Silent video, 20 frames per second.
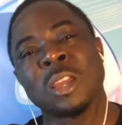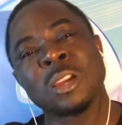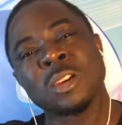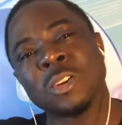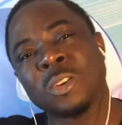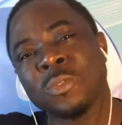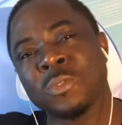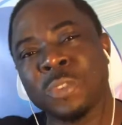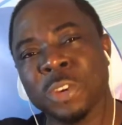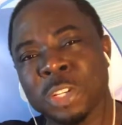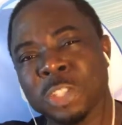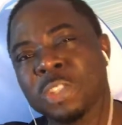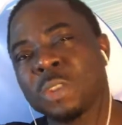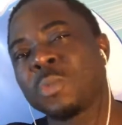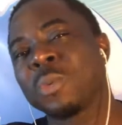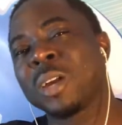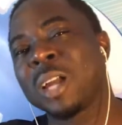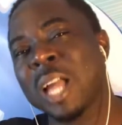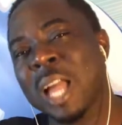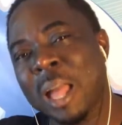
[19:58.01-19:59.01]
Conversion
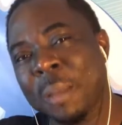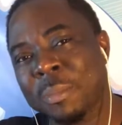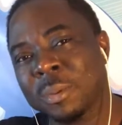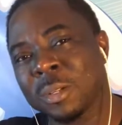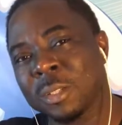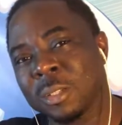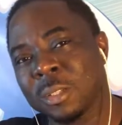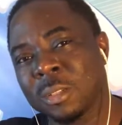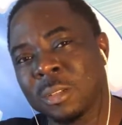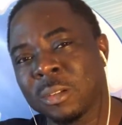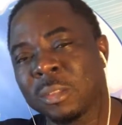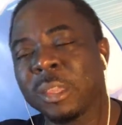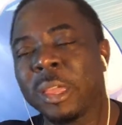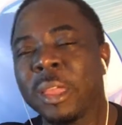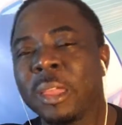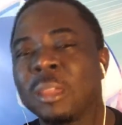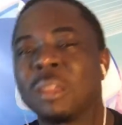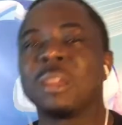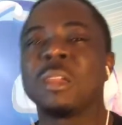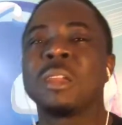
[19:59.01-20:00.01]
will happen,
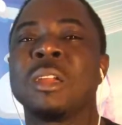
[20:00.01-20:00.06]
okay?